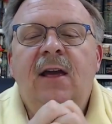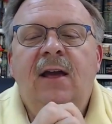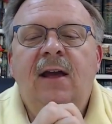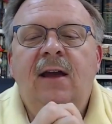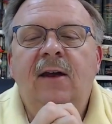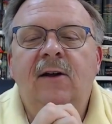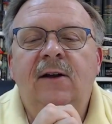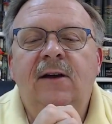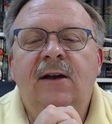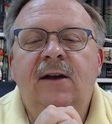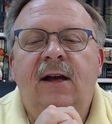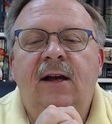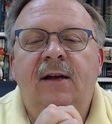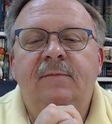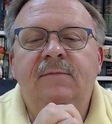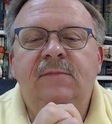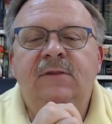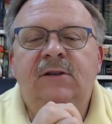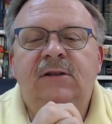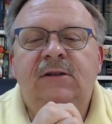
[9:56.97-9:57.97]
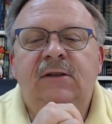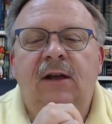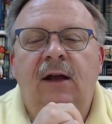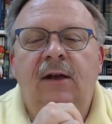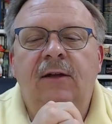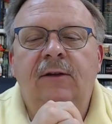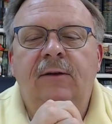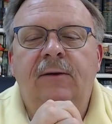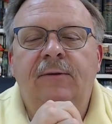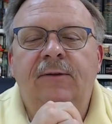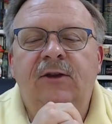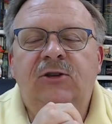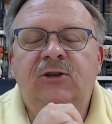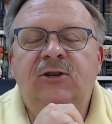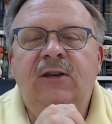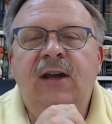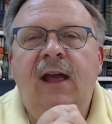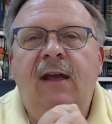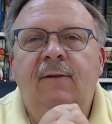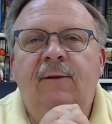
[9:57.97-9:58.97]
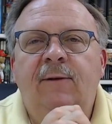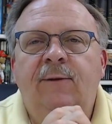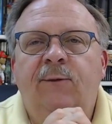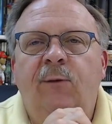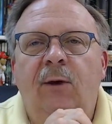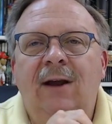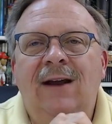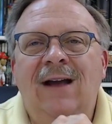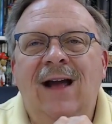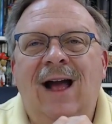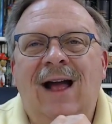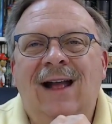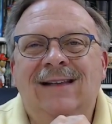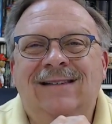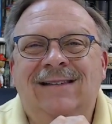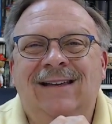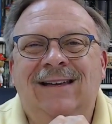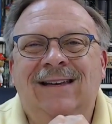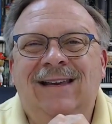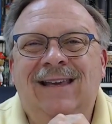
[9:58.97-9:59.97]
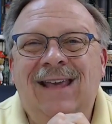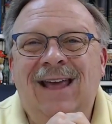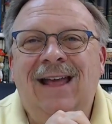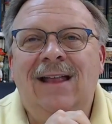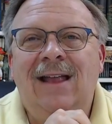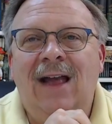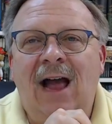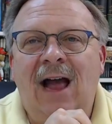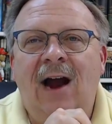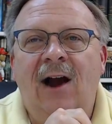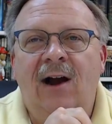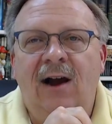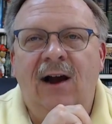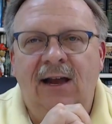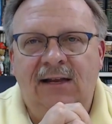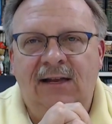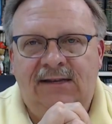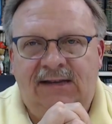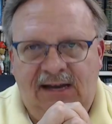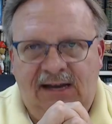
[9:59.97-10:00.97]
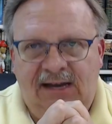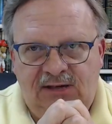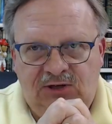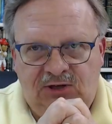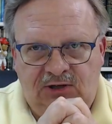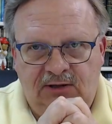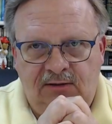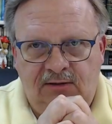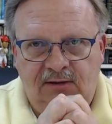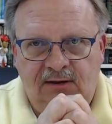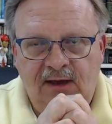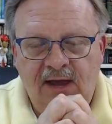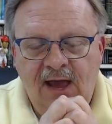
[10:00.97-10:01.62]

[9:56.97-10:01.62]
here comes the chance for God to get our attention.